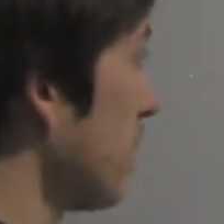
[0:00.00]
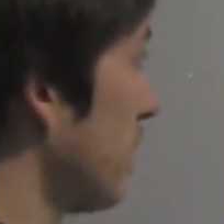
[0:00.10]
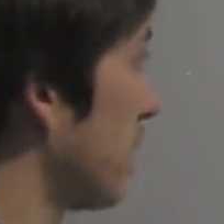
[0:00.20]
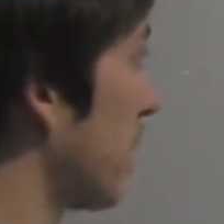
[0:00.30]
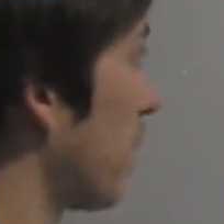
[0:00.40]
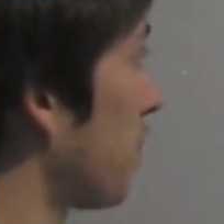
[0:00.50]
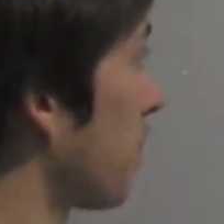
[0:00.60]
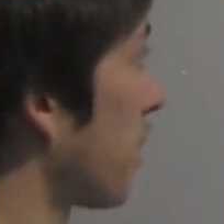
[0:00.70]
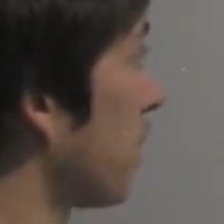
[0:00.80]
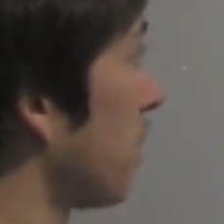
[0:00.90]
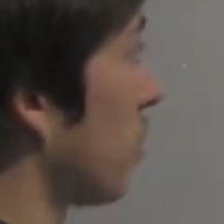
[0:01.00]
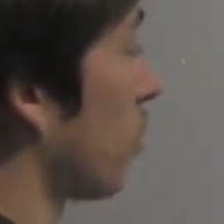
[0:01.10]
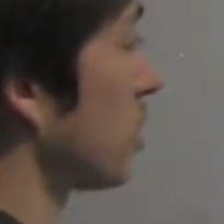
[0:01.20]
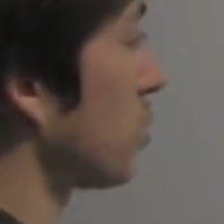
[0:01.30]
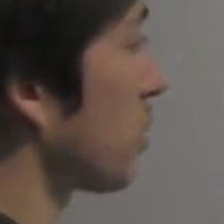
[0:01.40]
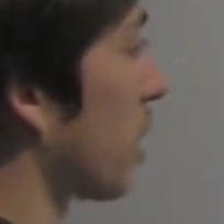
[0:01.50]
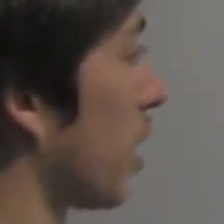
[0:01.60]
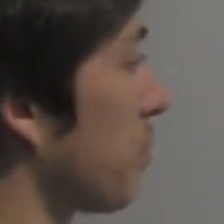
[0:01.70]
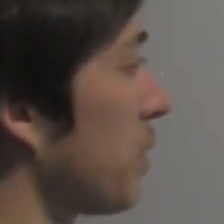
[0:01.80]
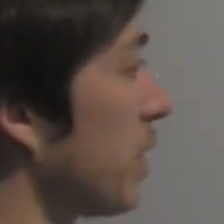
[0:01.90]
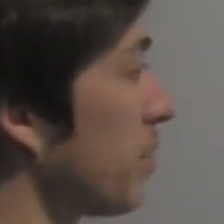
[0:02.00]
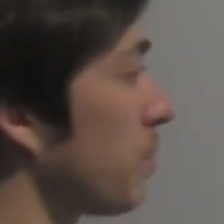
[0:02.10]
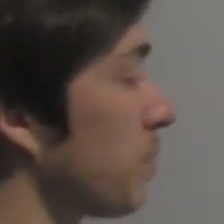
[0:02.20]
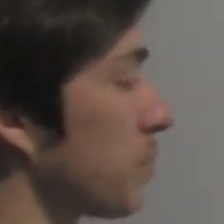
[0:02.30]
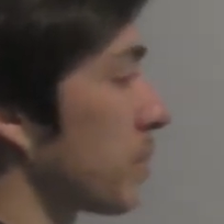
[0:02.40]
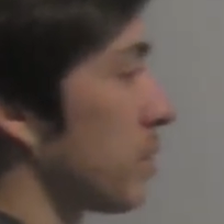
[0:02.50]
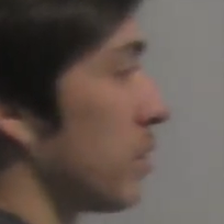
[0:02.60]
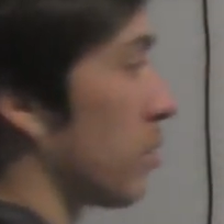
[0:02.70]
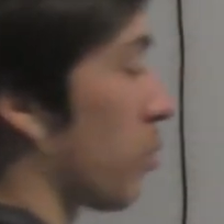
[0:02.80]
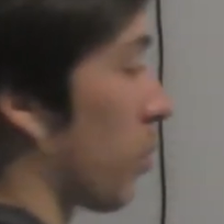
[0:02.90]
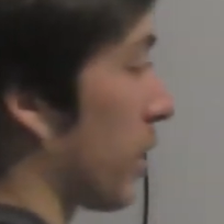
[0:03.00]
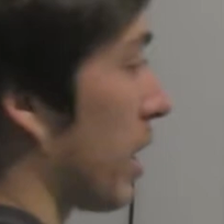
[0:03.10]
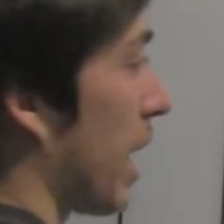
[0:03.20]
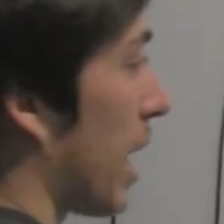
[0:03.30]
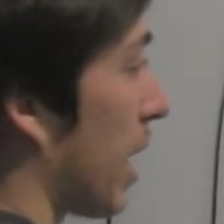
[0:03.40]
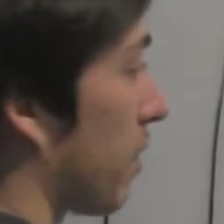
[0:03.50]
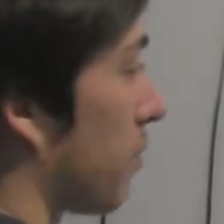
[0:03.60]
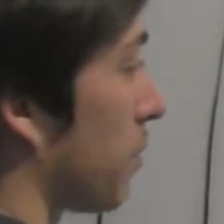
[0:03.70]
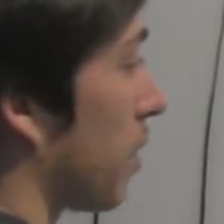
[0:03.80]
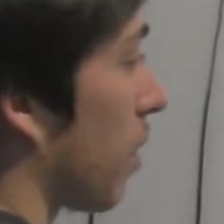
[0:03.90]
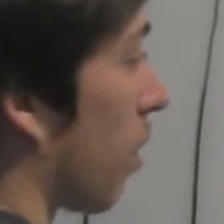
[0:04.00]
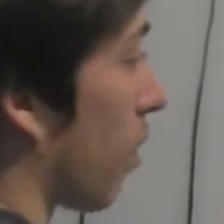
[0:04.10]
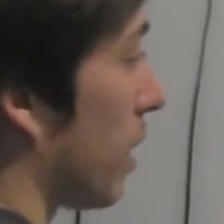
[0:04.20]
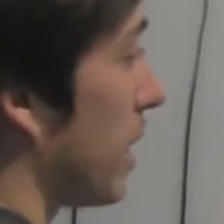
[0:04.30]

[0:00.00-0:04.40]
Now, once we're up there, we're going to have our